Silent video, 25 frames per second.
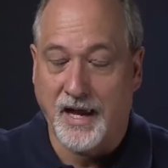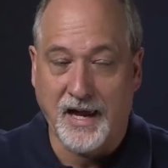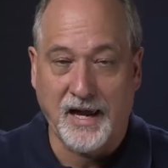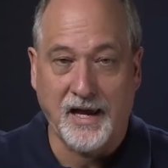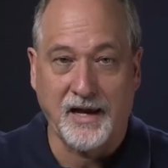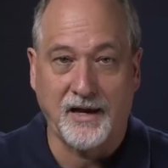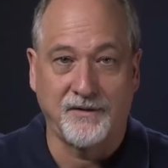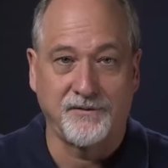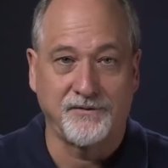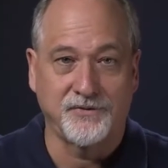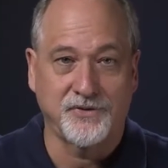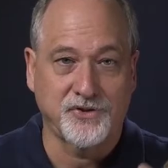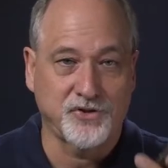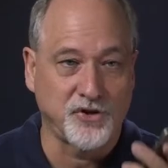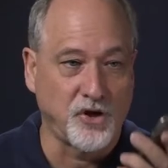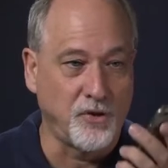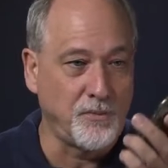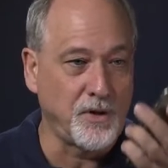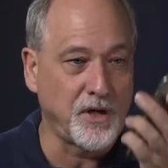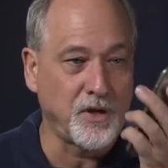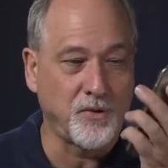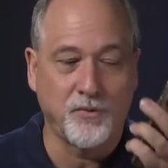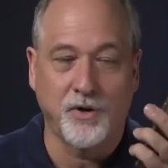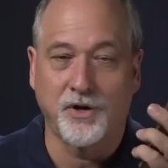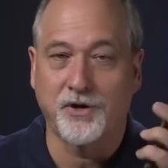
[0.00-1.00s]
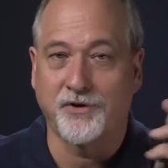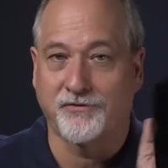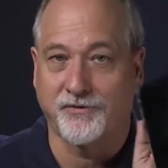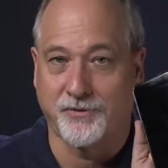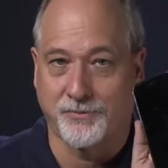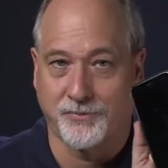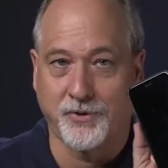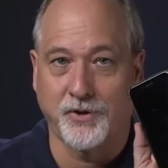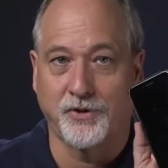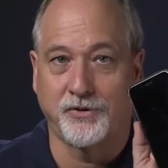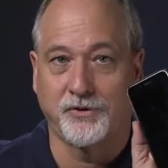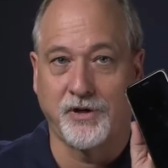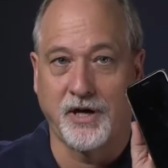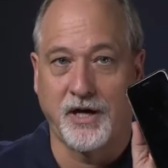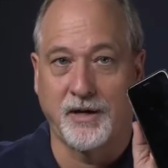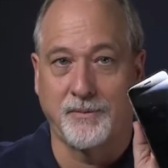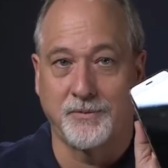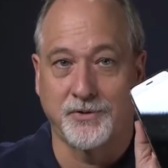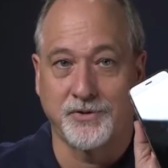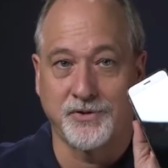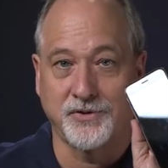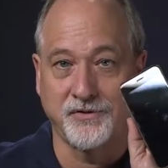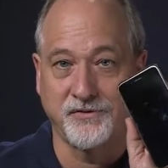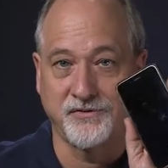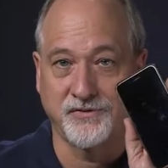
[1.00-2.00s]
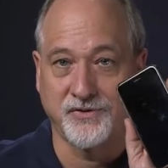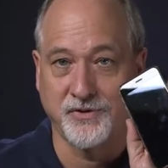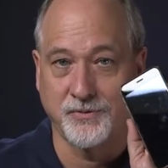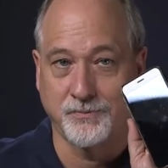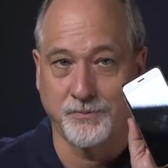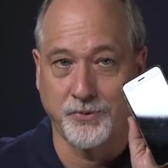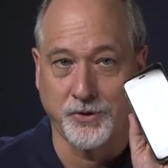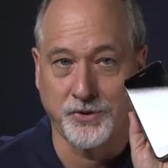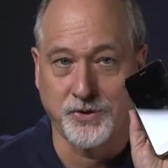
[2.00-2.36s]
have so many wonderful programmers who've